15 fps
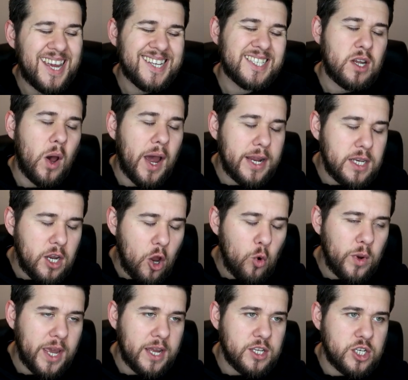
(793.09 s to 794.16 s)
Yes, I
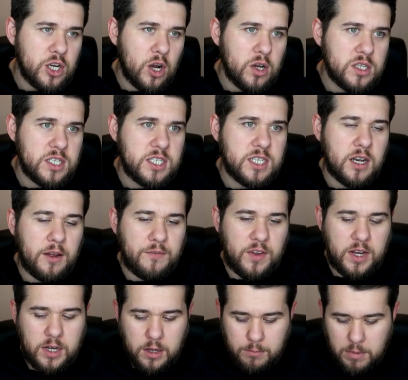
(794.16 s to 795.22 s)
know we had chances, and I
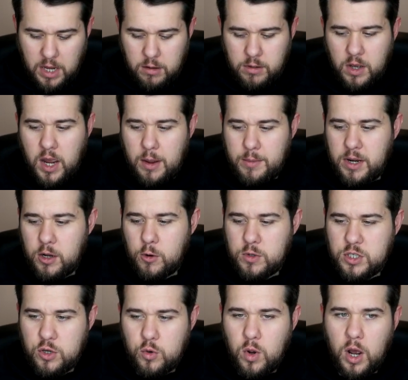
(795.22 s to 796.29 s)
think that maybe I am a
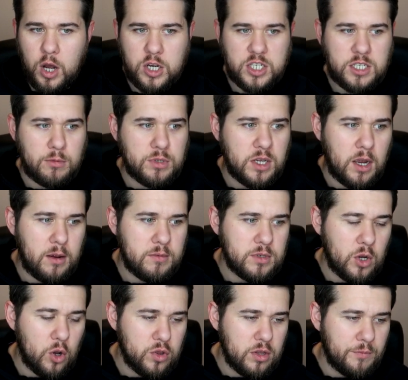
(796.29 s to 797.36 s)
little too harsh
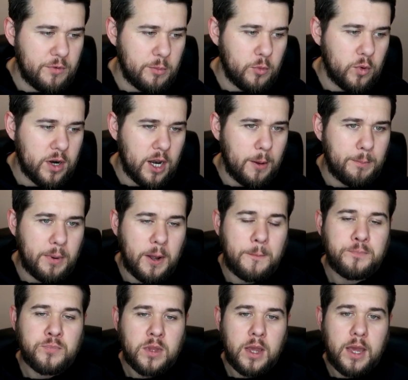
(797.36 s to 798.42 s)
sometimes on the football club,
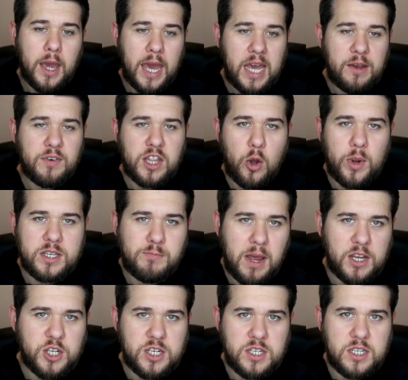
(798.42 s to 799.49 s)
but even though it's
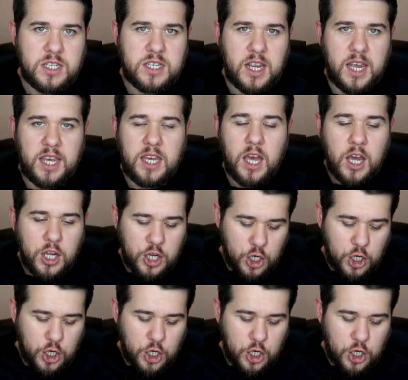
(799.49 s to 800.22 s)
Manchester City,